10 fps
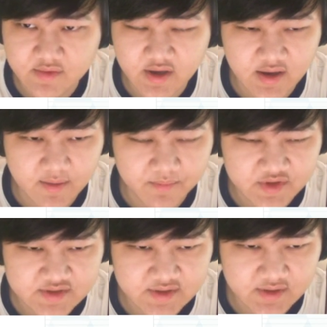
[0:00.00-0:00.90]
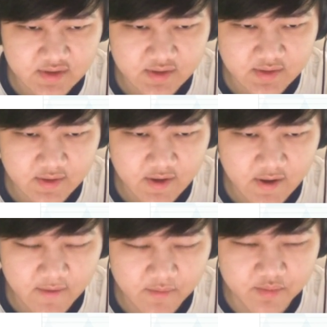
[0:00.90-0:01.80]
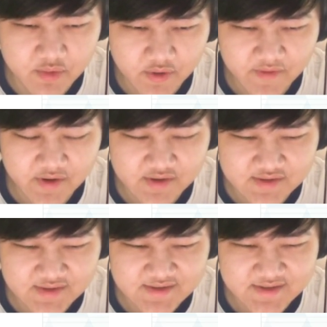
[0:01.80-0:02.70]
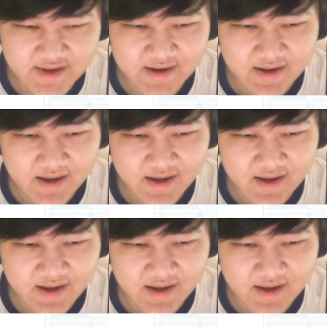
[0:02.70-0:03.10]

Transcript: um, the sync uh, move here instead.